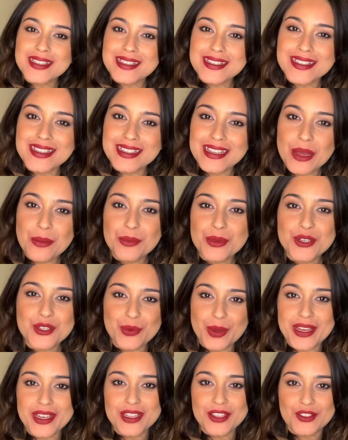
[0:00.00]
the number
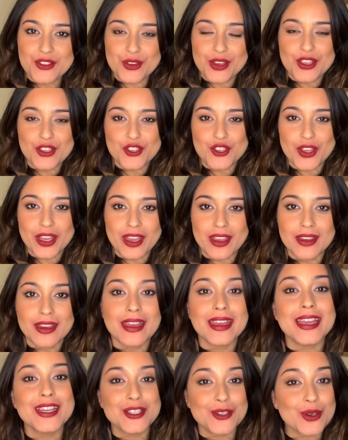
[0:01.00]
23 shade.
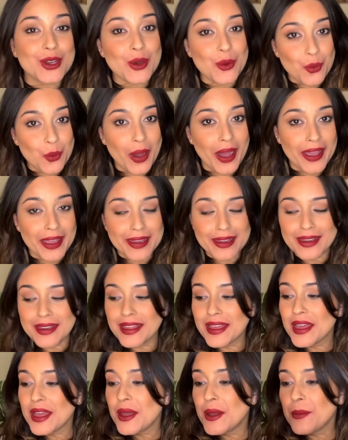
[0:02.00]
It took a while
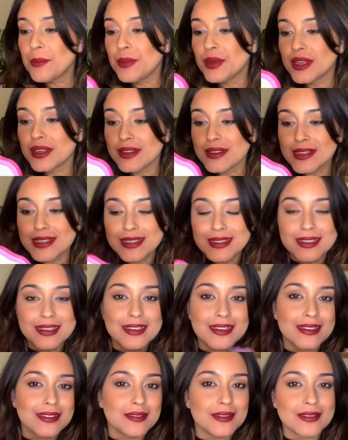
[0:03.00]
because the
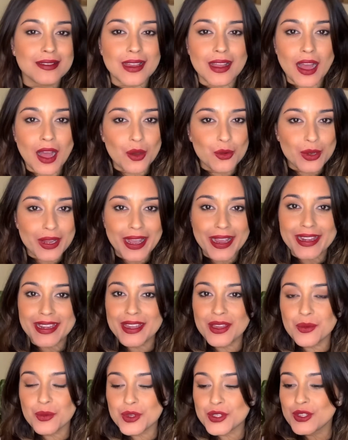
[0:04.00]
outlining
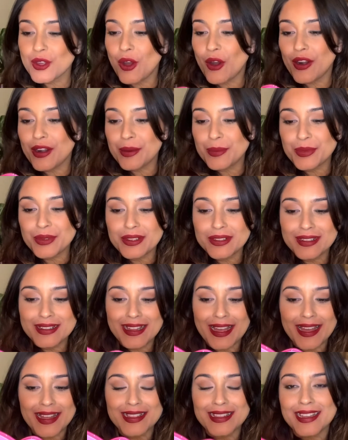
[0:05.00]
was horrible
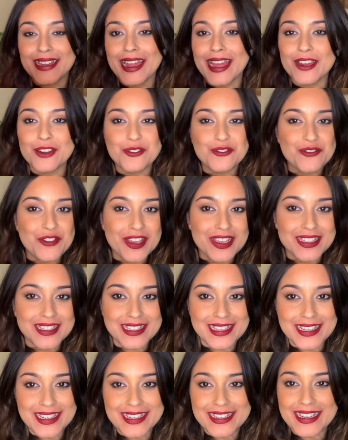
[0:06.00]
and then I had to fix
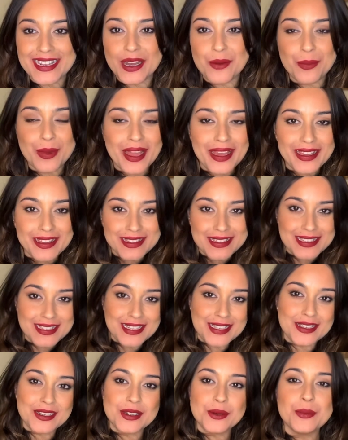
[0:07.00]
it, apply
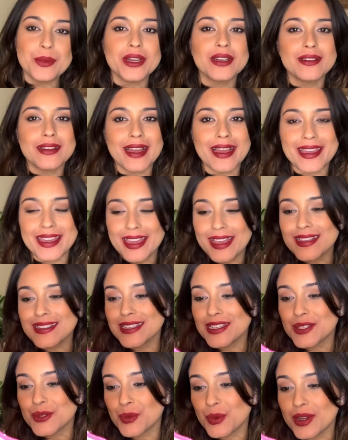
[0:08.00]
concealer, but I guess
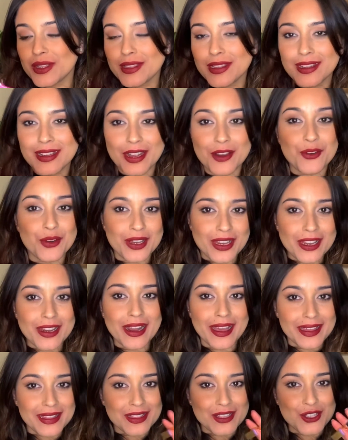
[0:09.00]
it's worth it. I really
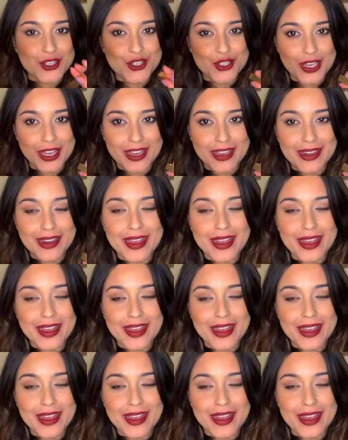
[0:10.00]
like this shade.